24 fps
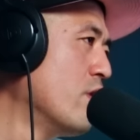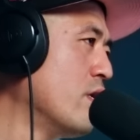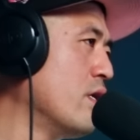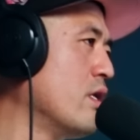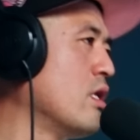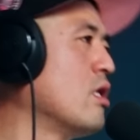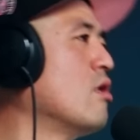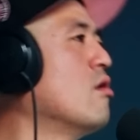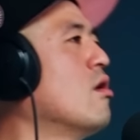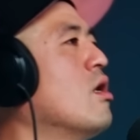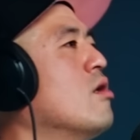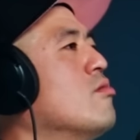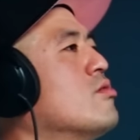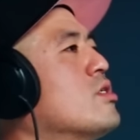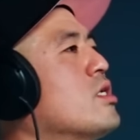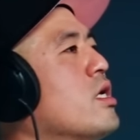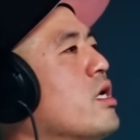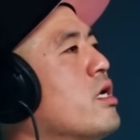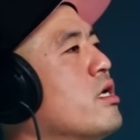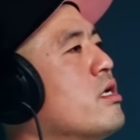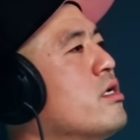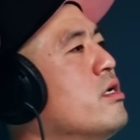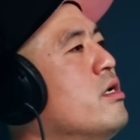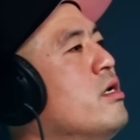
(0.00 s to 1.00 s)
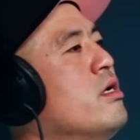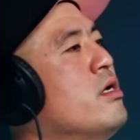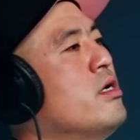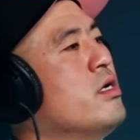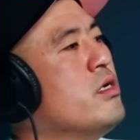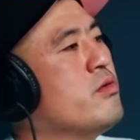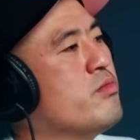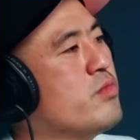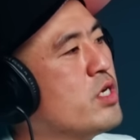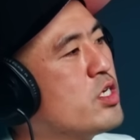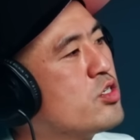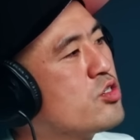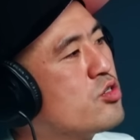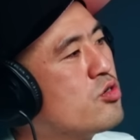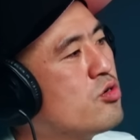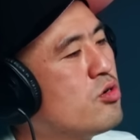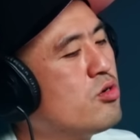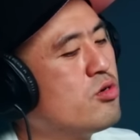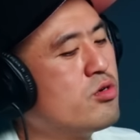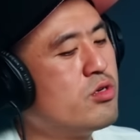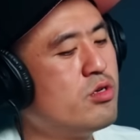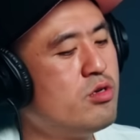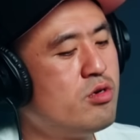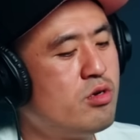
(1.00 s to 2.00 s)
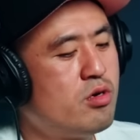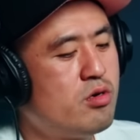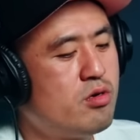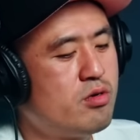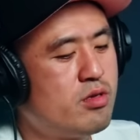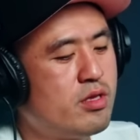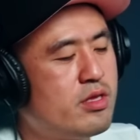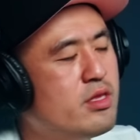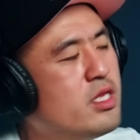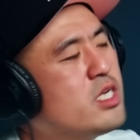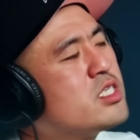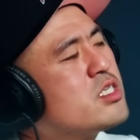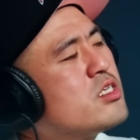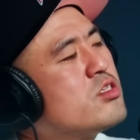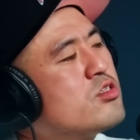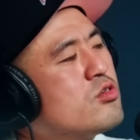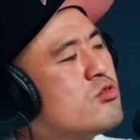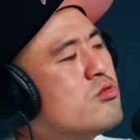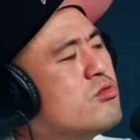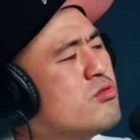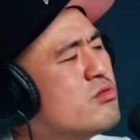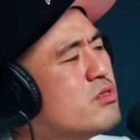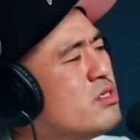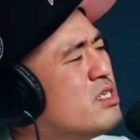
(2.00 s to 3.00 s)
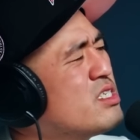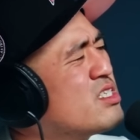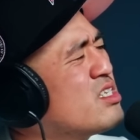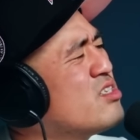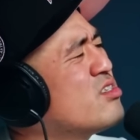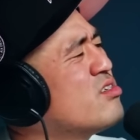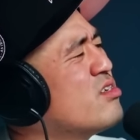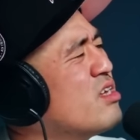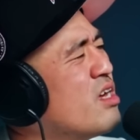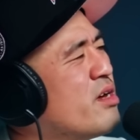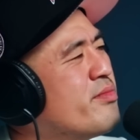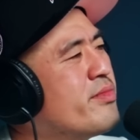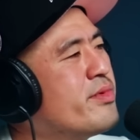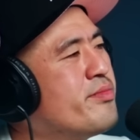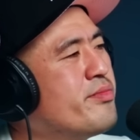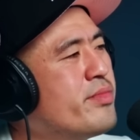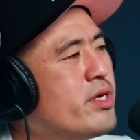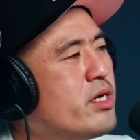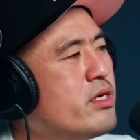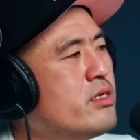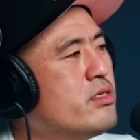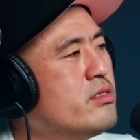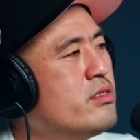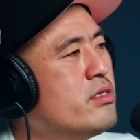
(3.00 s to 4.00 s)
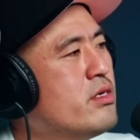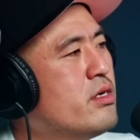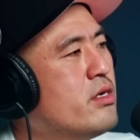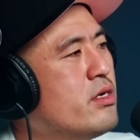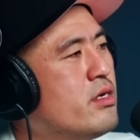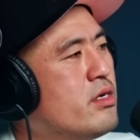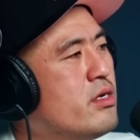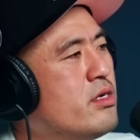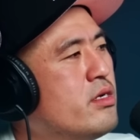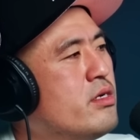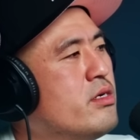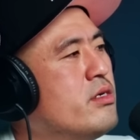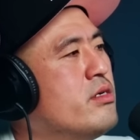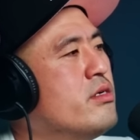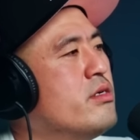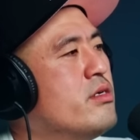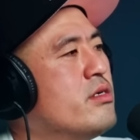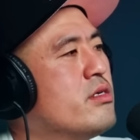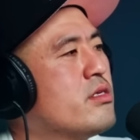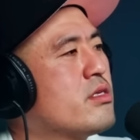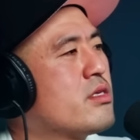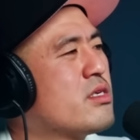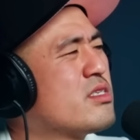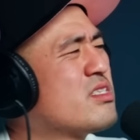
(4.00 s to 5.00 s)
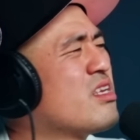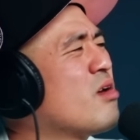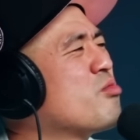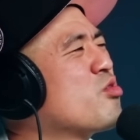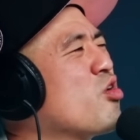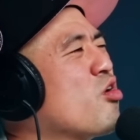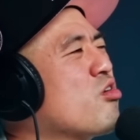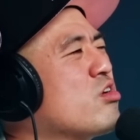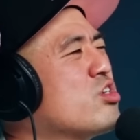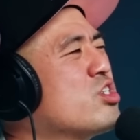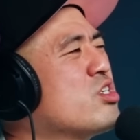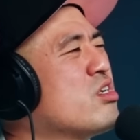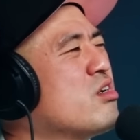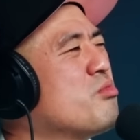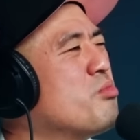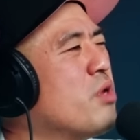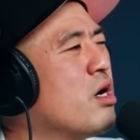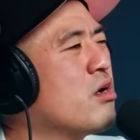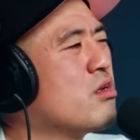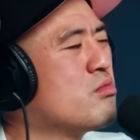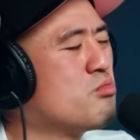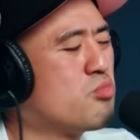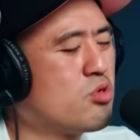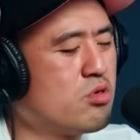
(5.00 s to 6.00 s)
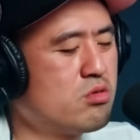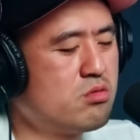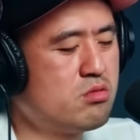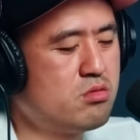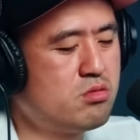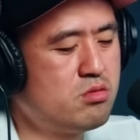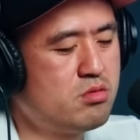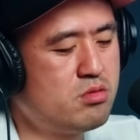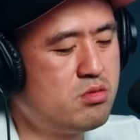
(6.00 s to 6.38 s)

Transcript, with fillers: doing it, you know what I'm saying? Make sure, you know, listen to listen to Yemen, man. stop talking shit about it. Came bro.